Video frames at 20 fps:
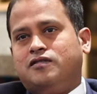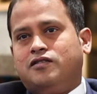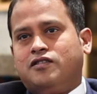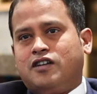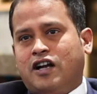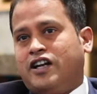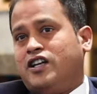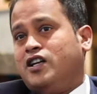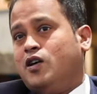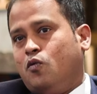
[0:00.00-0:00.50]

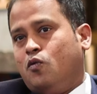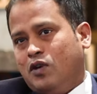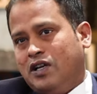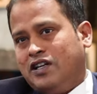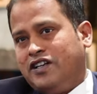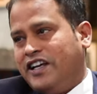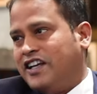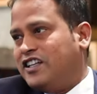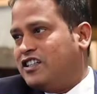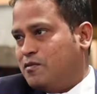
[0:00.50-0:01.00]
right now,
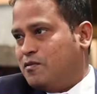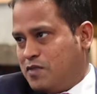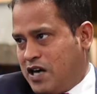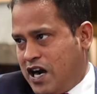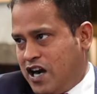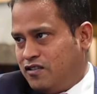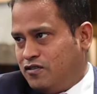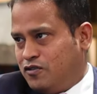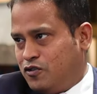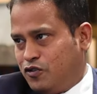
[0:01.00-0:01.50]
one, taking the
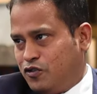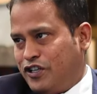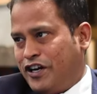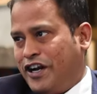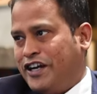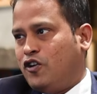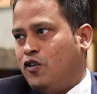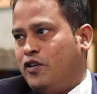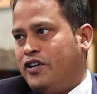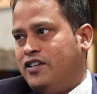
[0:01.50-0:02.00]
brand to the
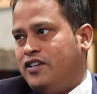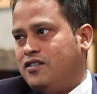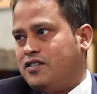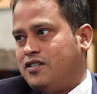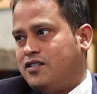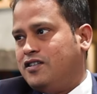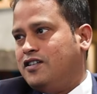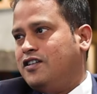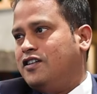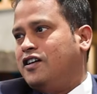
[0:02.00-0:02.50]
right
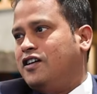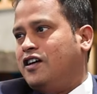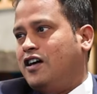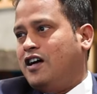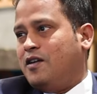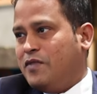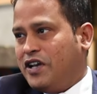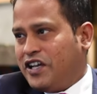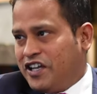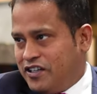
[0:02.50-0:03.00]
audience
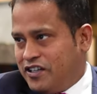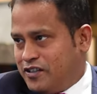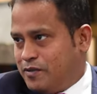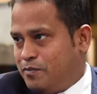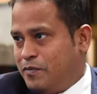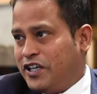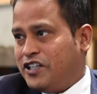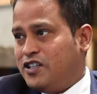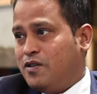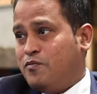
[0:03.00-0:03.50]
and make
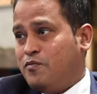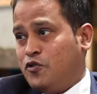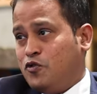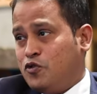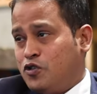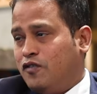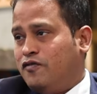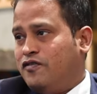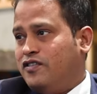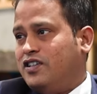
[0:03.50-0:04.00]
them
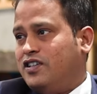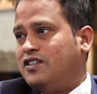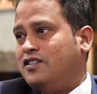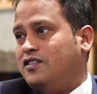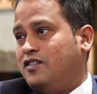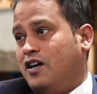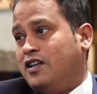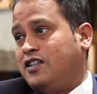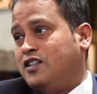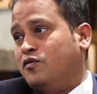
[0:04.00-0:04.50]
use of it
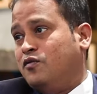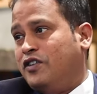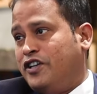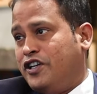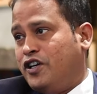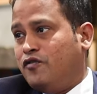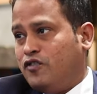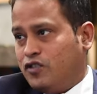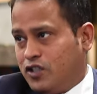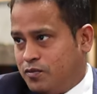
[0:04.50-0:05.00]
at a very
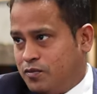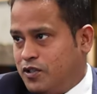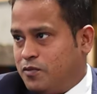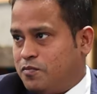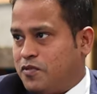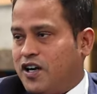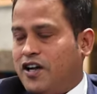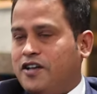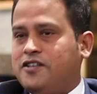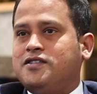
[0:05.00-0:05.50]
affordable
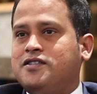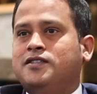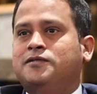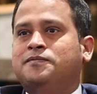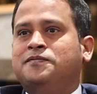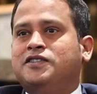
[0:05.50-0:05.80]
price.